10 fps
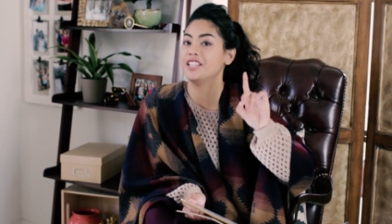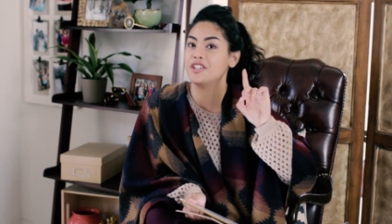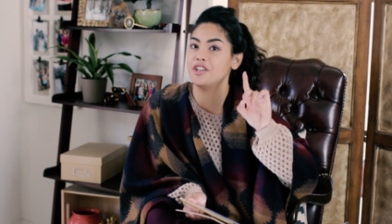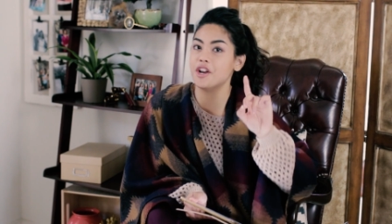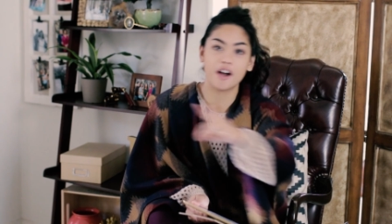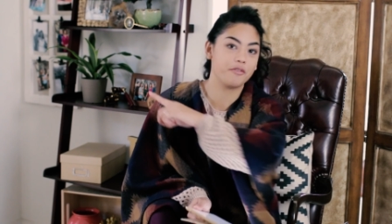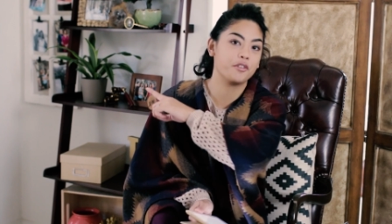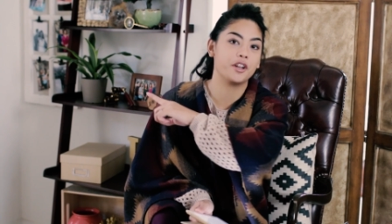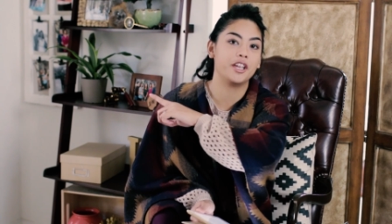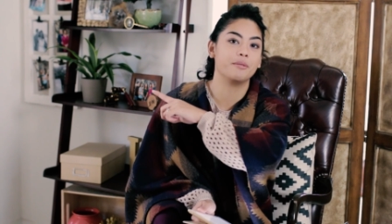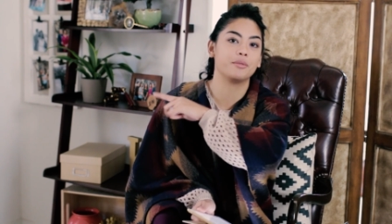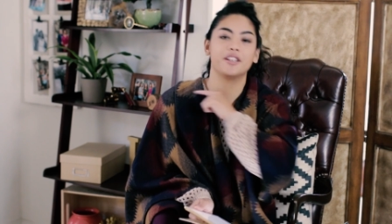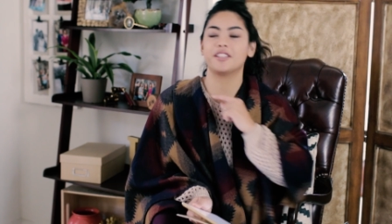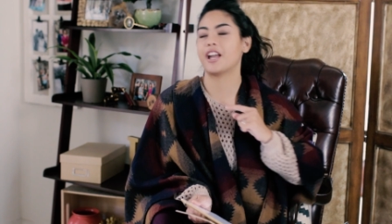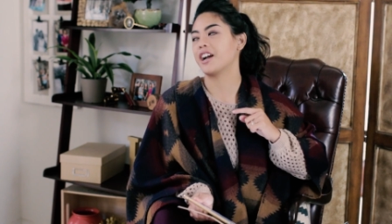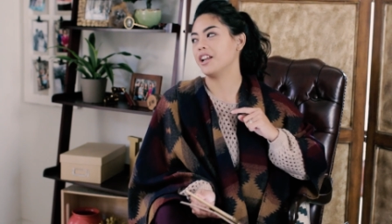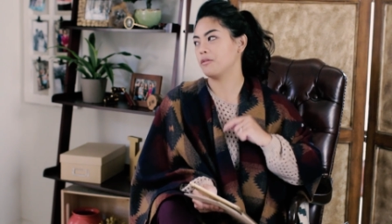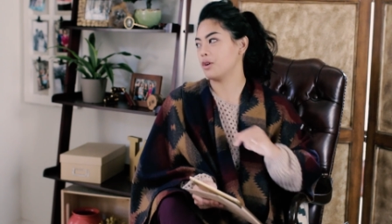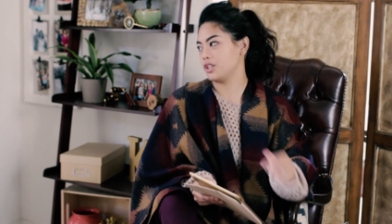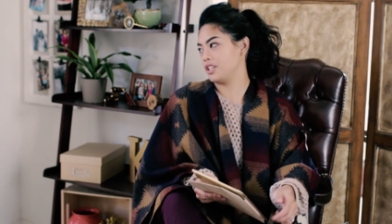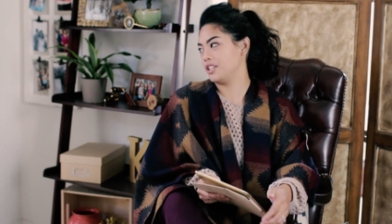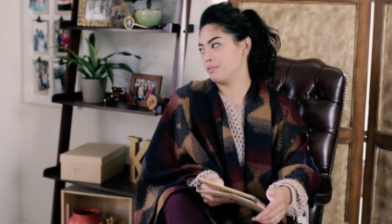is not for him. Because I kind of questioned